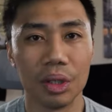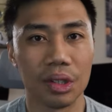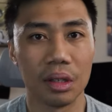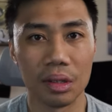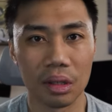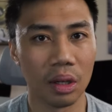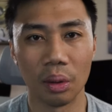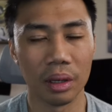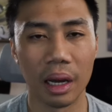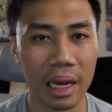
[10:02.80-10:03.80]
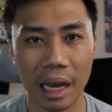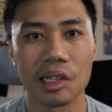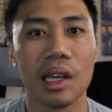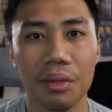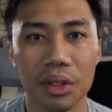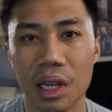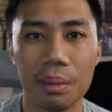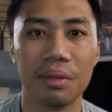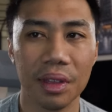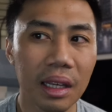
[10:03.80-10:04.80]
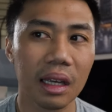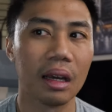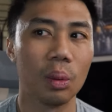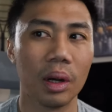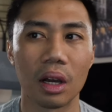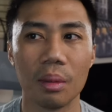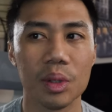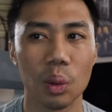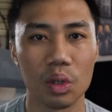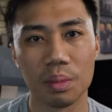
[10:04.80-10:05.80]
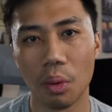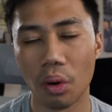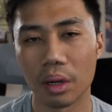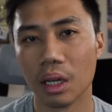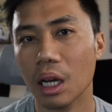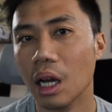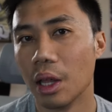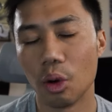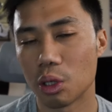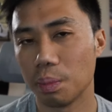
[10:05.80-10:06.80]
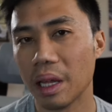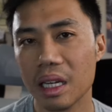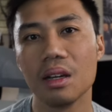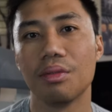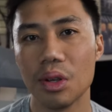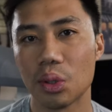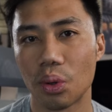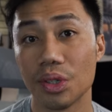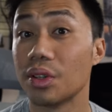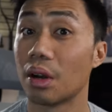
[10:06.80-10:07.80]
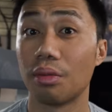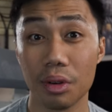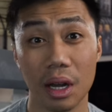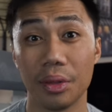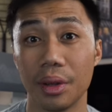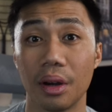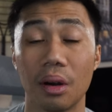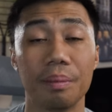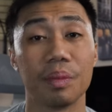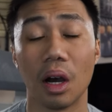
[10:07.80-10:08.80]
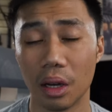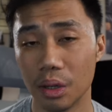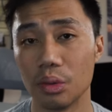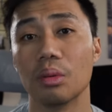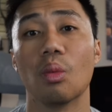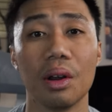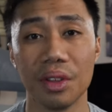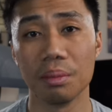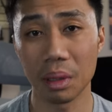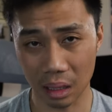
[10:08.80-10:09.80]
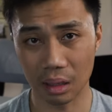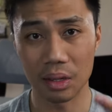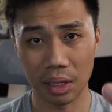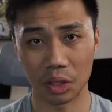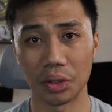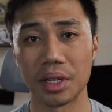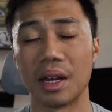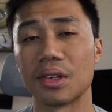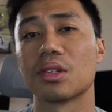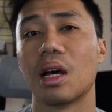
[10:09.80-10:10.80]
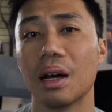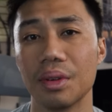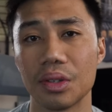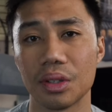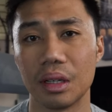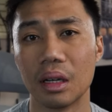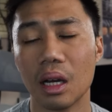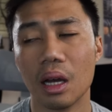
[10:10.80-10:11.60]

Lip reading: which is, you know, a next level type of thinking when it comes to a sport, there's plenty of resources that are free out there on YouTube. One of them being Essential Tennis, obviously.